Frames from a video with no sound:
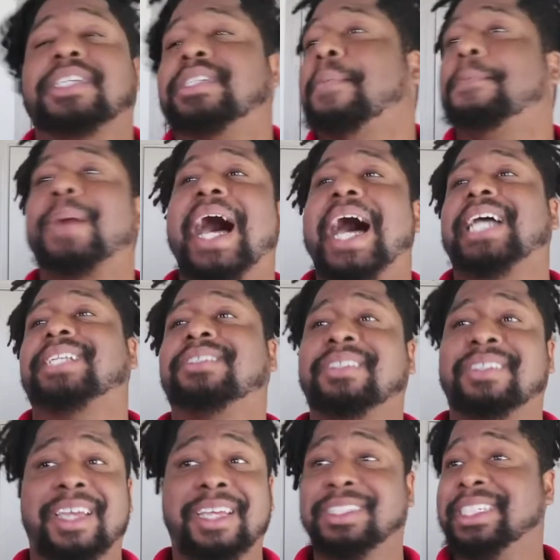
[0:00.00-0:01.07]
because of
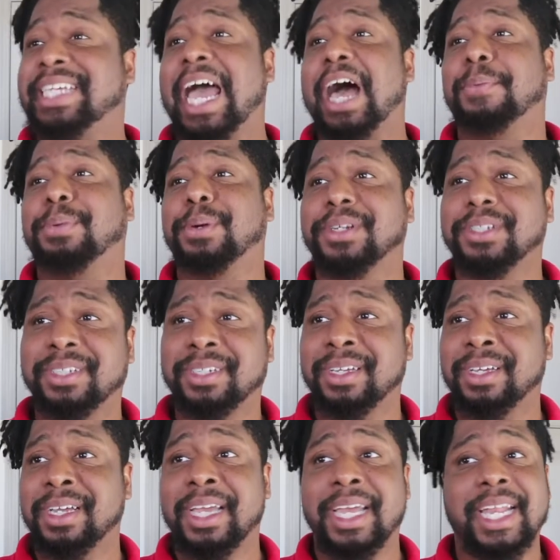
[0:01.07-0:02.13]
bots and
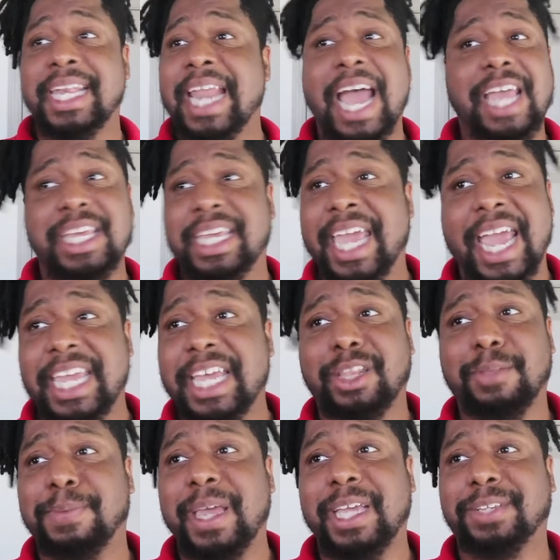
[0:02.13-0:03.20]
scalpers. Now you can't get
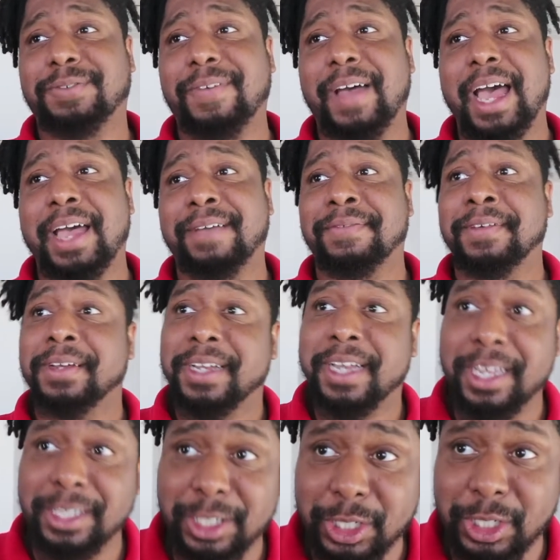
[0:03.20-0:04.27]
the PS5
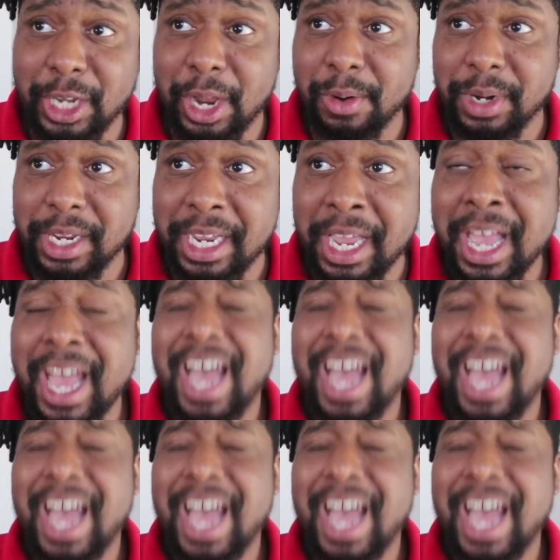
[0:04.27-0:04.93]
because of Sony.